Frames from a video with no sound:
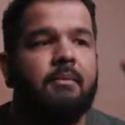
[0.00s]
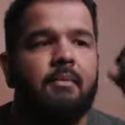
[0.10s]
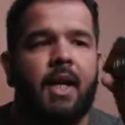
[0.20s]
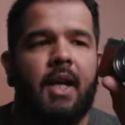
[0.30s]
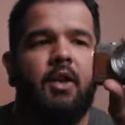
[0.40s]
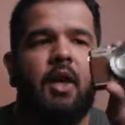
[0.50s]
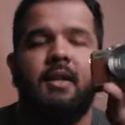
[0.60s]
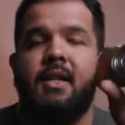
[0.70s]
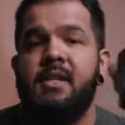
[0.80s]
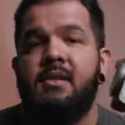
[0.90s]
But I thought
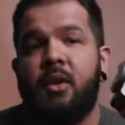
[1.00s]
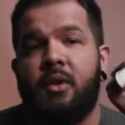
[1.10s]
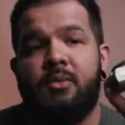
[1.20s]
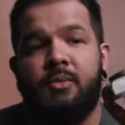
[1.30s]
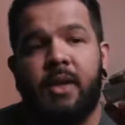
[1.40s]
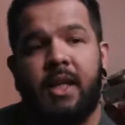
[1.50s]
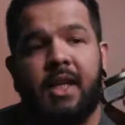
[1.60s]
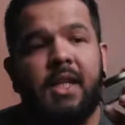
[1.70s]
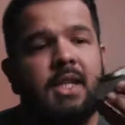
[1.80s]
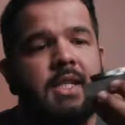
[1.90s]
this looked really
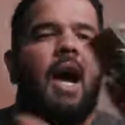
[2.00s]
good.